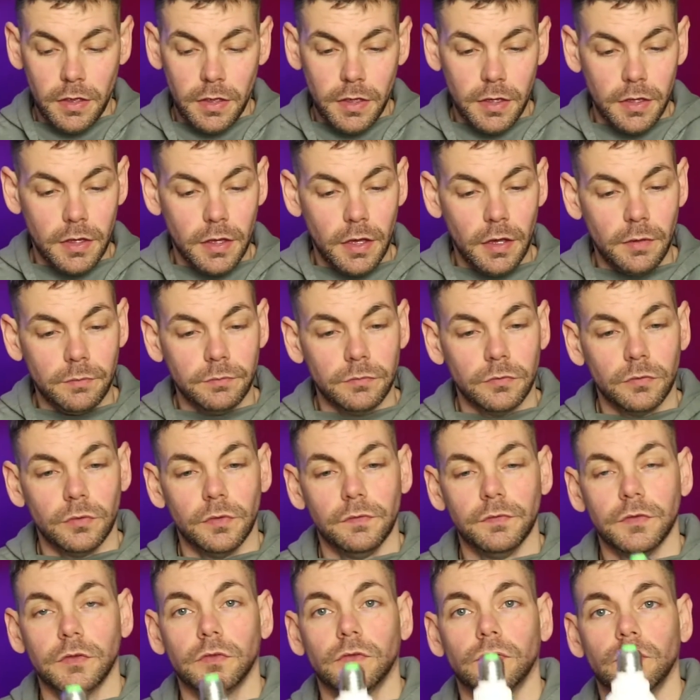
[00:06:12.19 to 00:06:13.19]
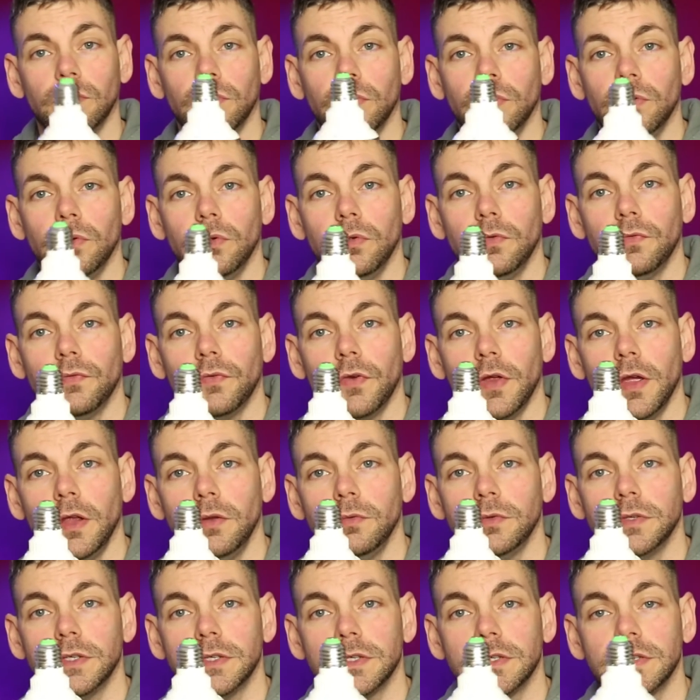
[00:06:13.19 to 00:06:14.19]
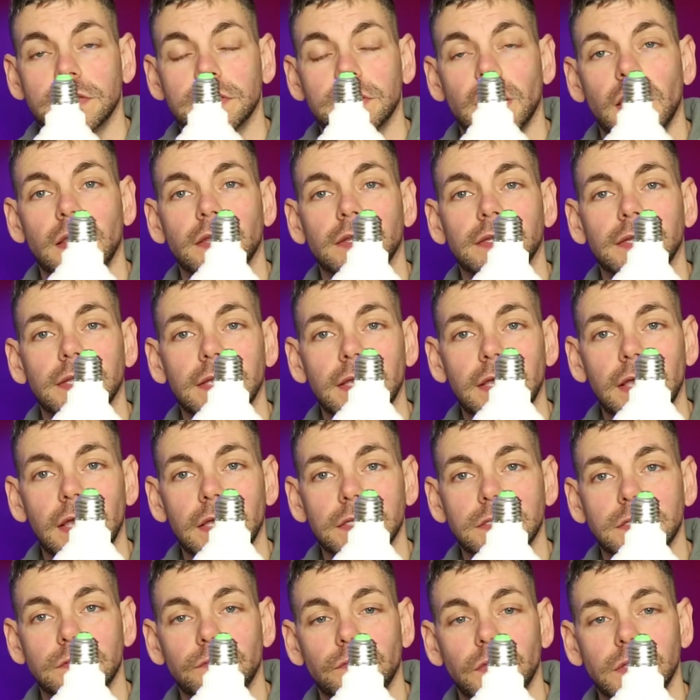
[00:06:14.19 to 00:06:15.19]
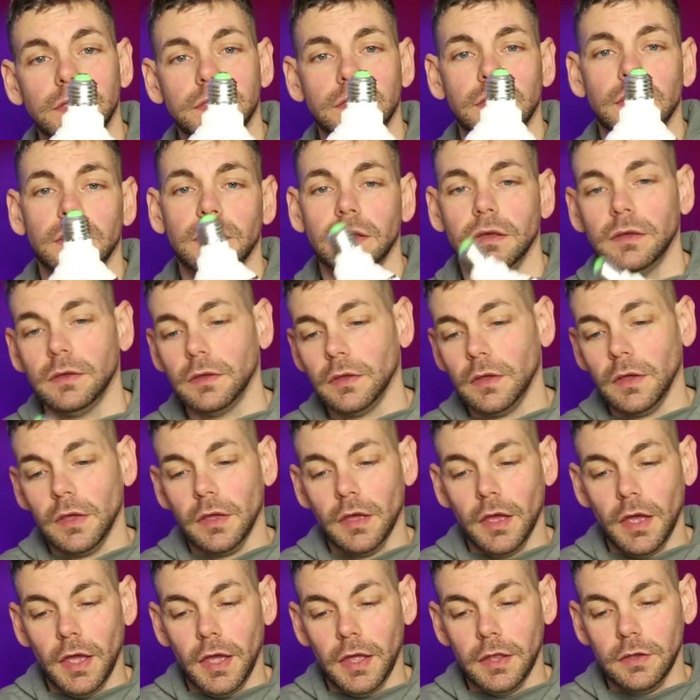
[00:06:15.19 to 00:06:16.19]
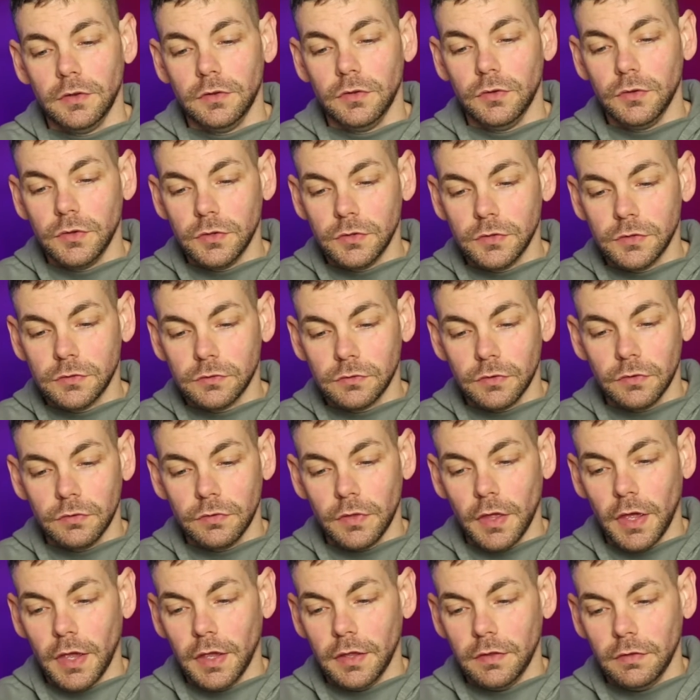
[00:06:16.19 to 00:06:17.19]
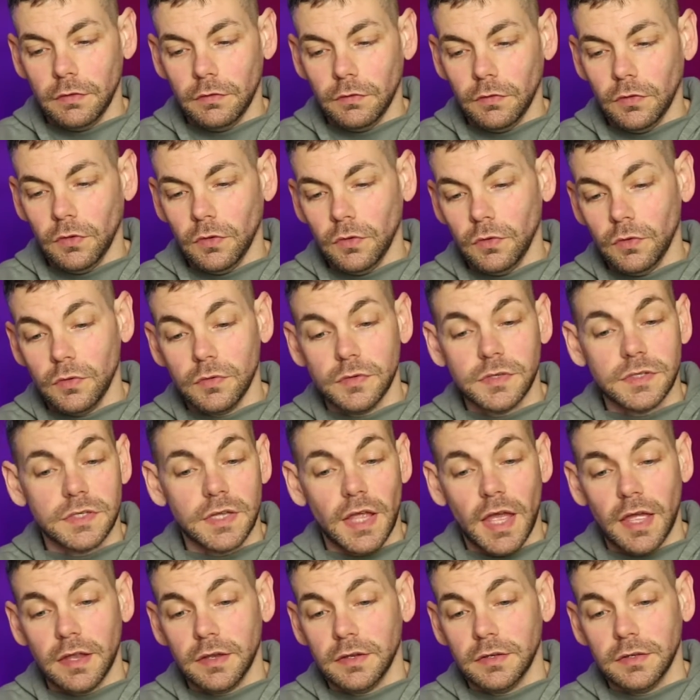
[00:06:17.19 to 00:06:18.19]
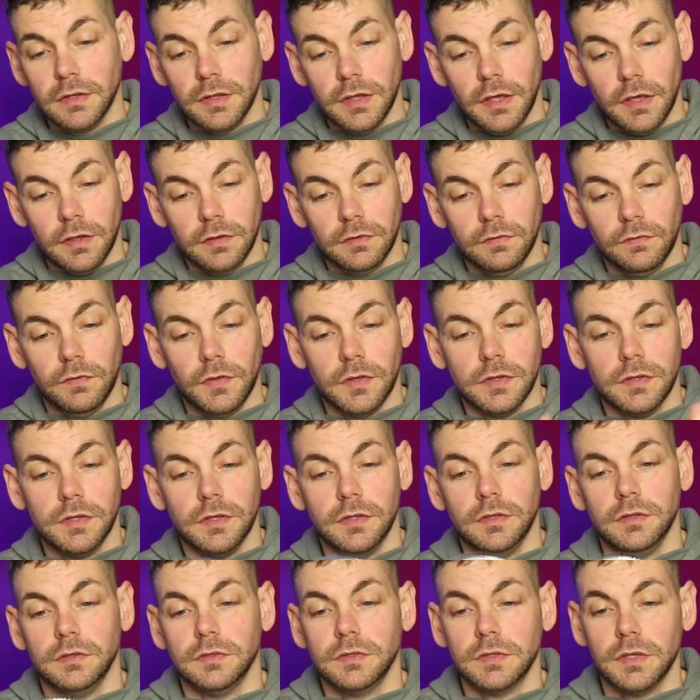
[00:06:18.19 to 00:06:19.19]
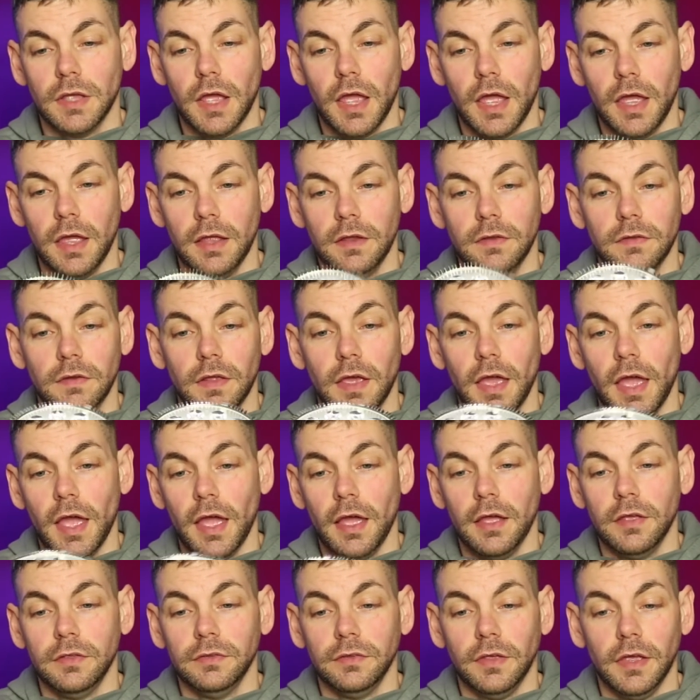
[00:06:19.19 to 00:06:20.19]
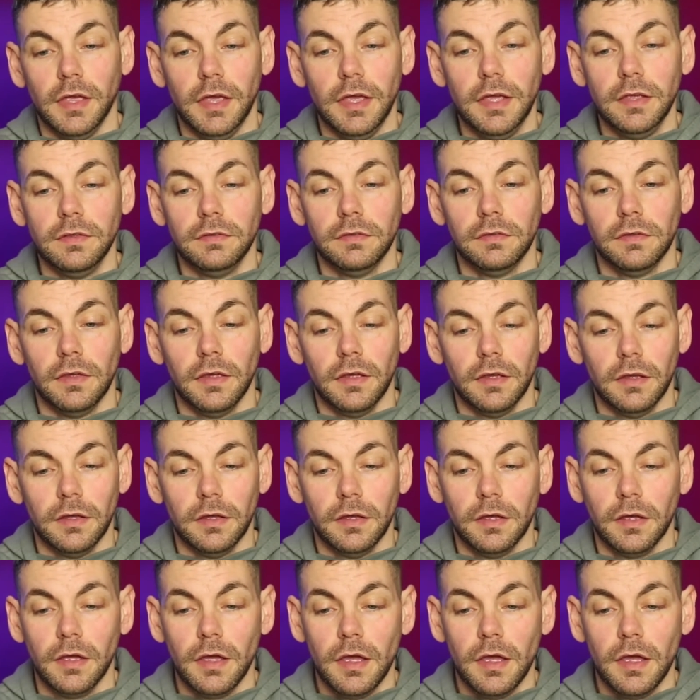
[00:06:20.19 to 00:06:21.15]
It comes with a screw thread, which is standard ES fitting, and you can screw that into standard ES fittings, and it has a heatsink